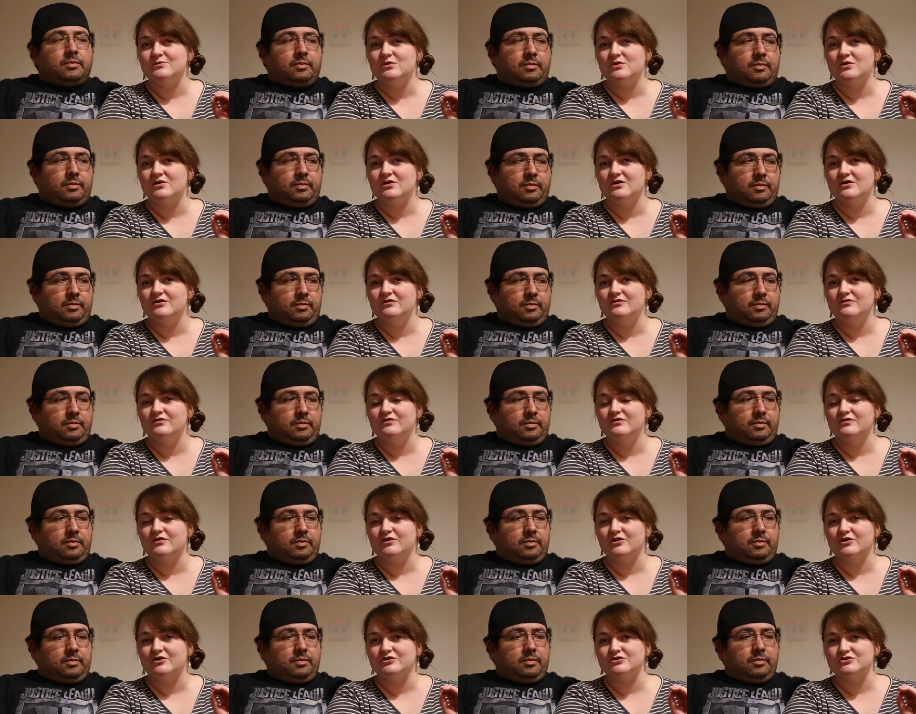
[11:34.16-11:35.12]
Speaker 1: more of
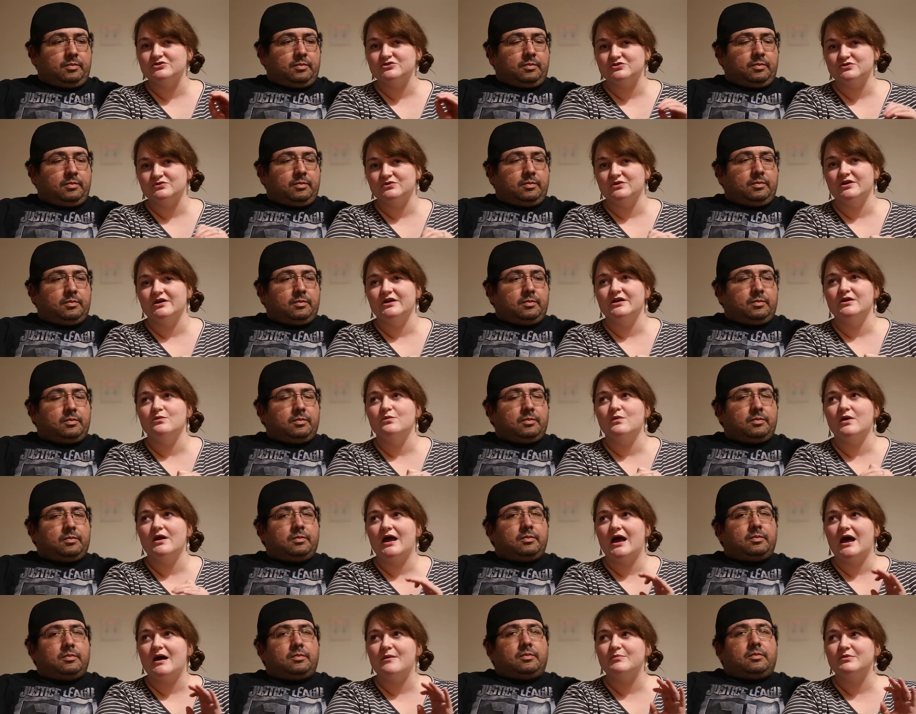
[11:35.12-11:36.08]
her story and
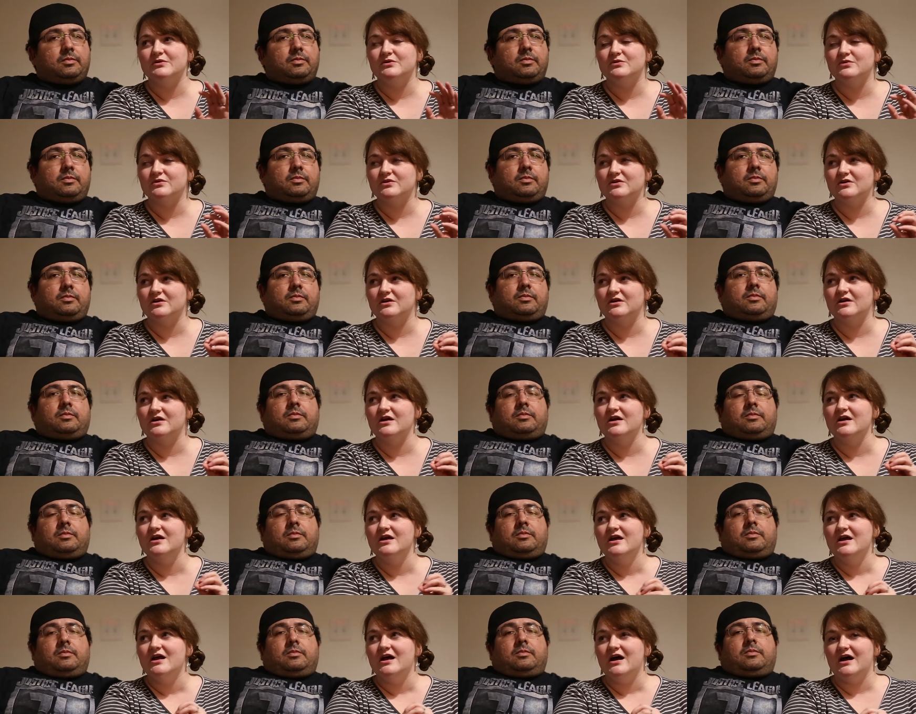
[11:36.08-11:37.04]
what happened with her
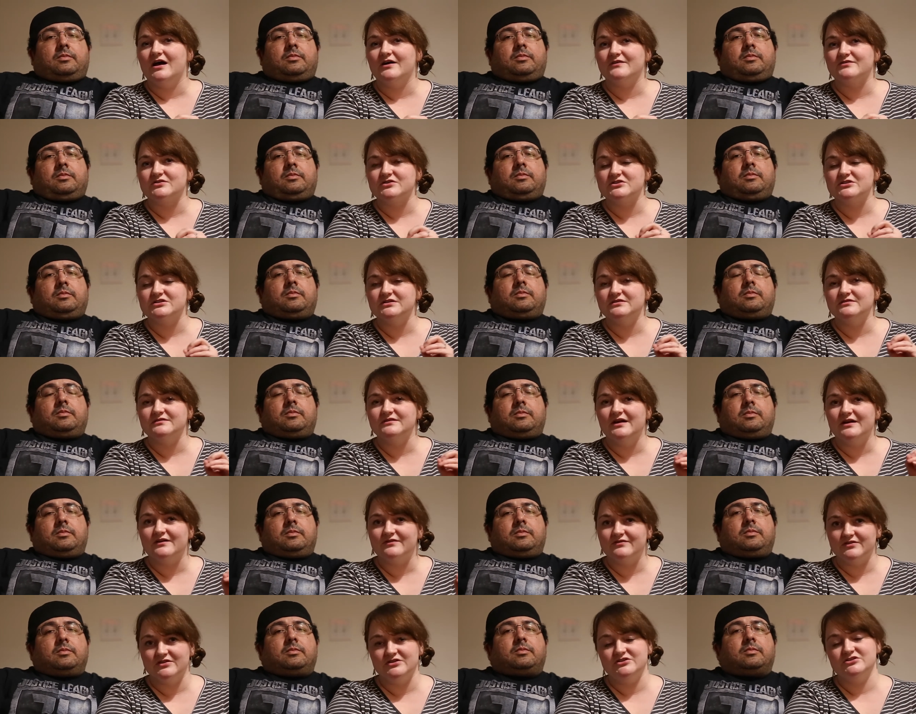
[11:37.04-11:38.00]
after she
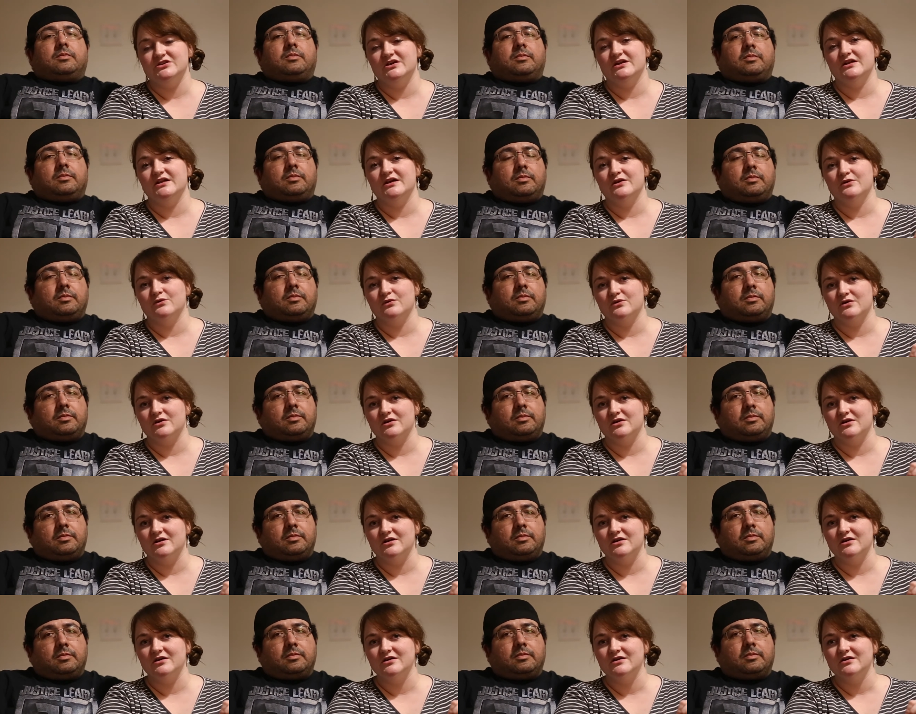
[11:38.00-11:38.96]
left the Jedi
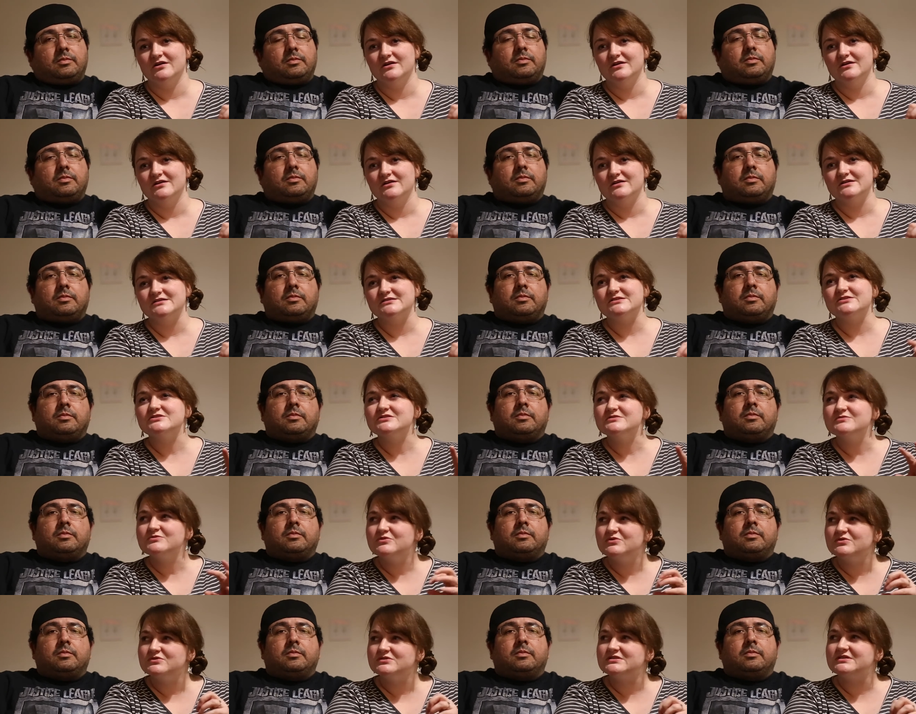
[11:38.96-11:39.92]
Order. Because there's
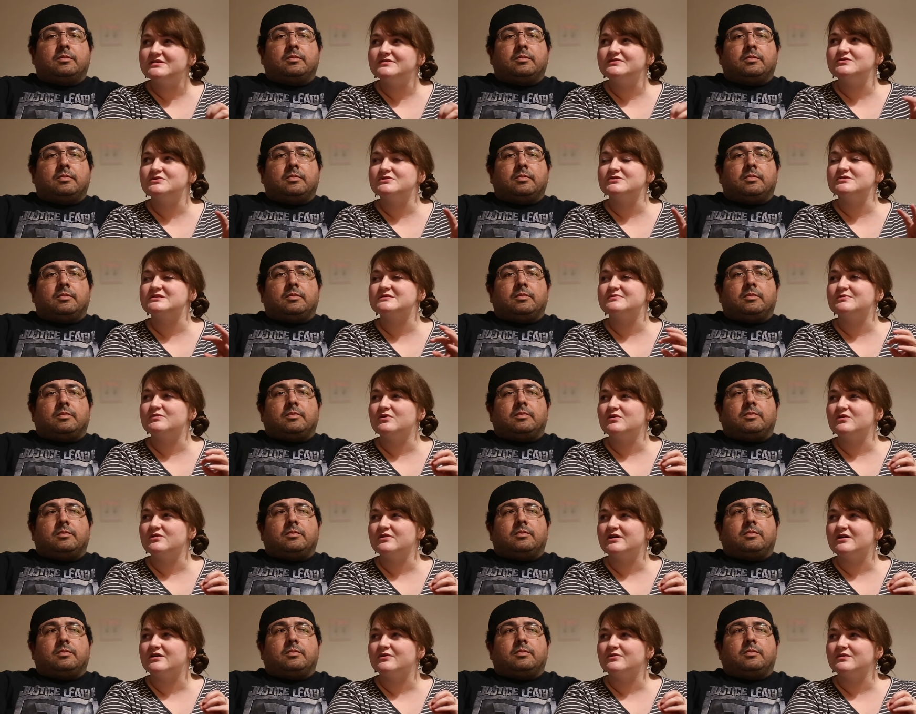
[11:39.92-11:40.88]
some cool stuff to
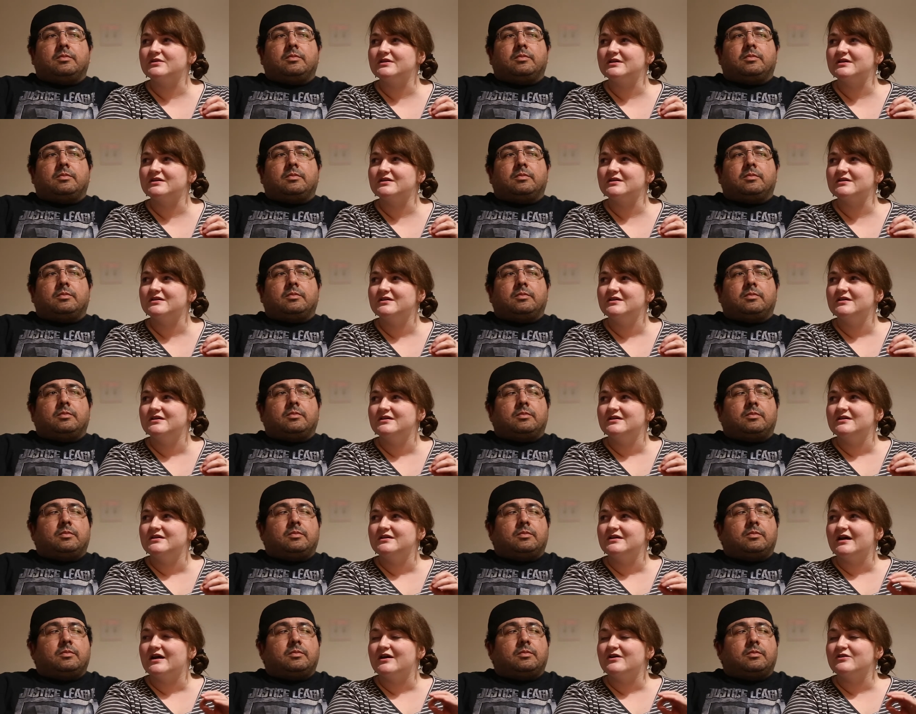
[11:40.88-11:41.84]
explore there with, like,
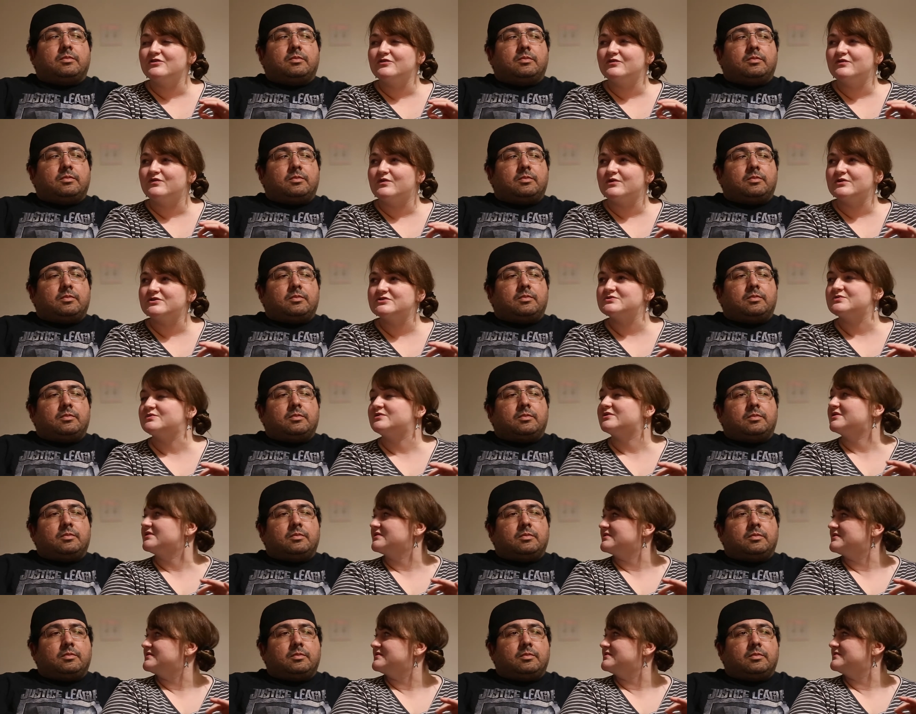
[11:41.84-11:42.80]
how the Force
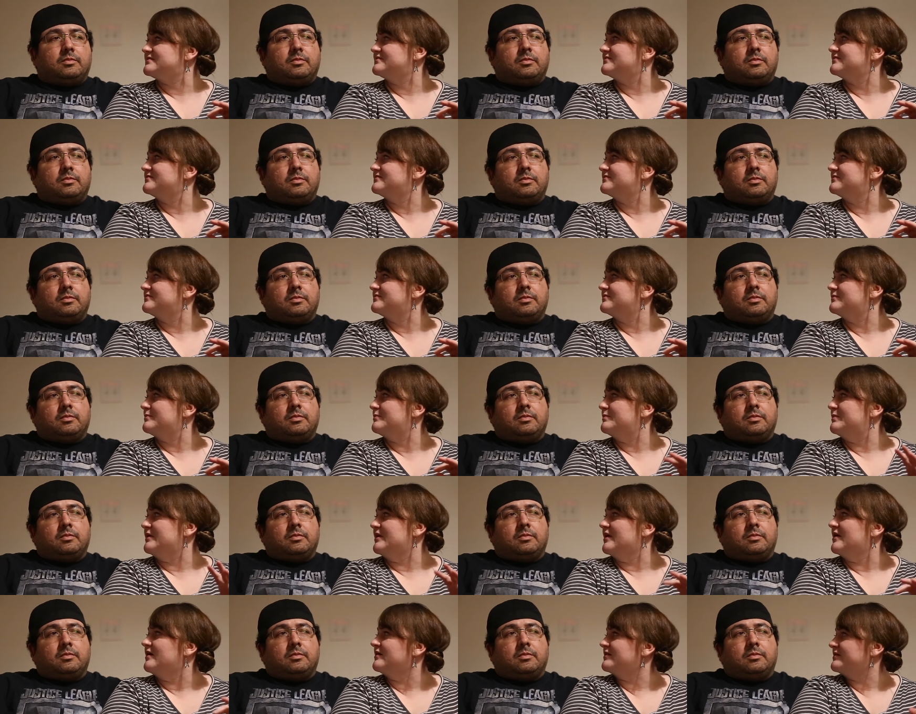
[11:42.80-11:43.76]
works
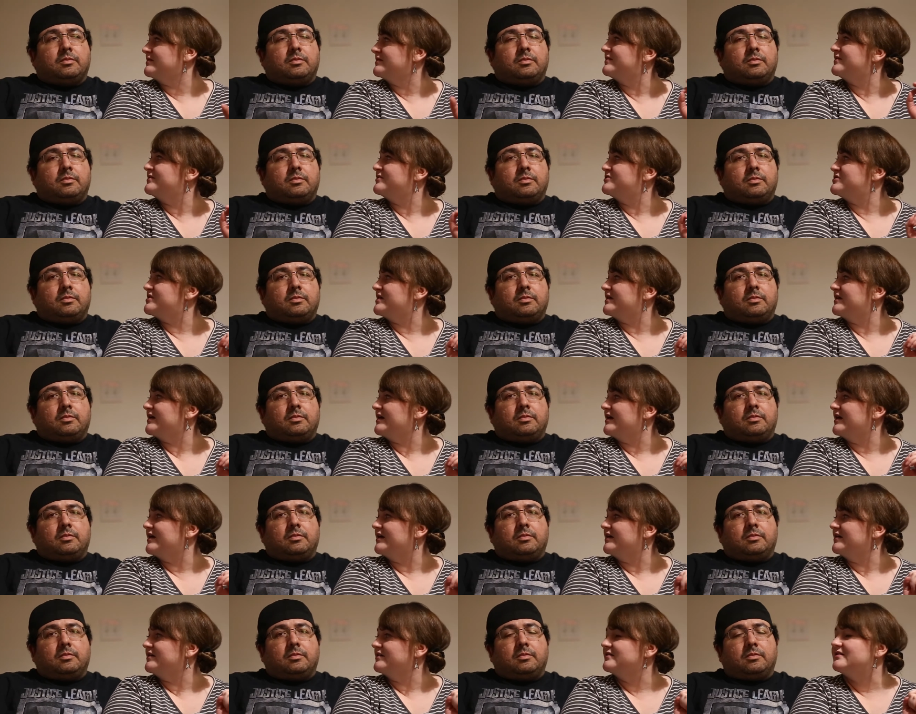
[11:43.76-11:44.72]
beyond the
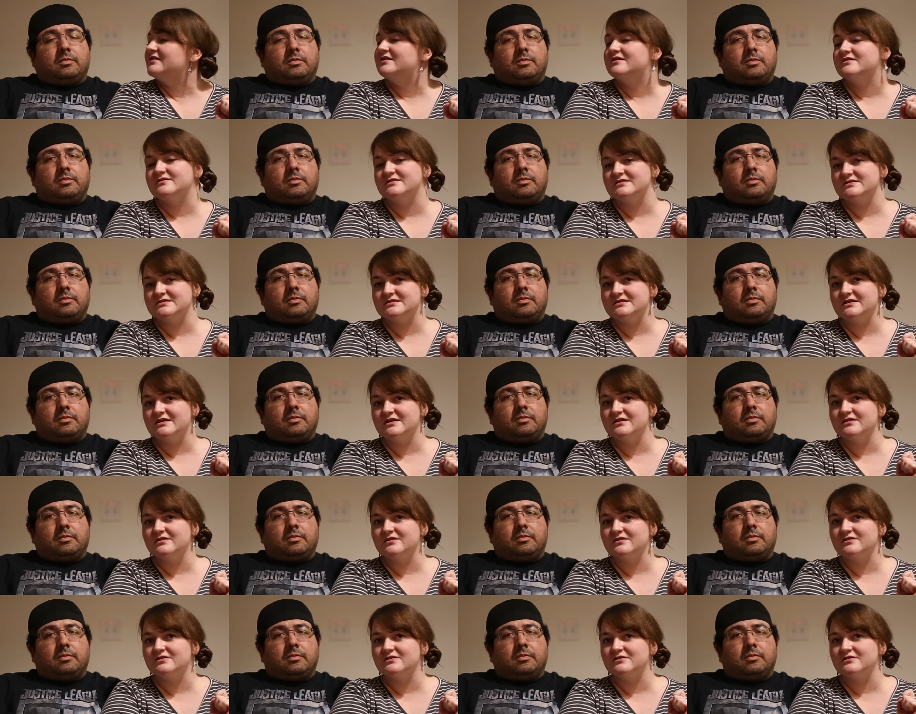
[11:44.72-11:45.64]
Jedi and the Sith.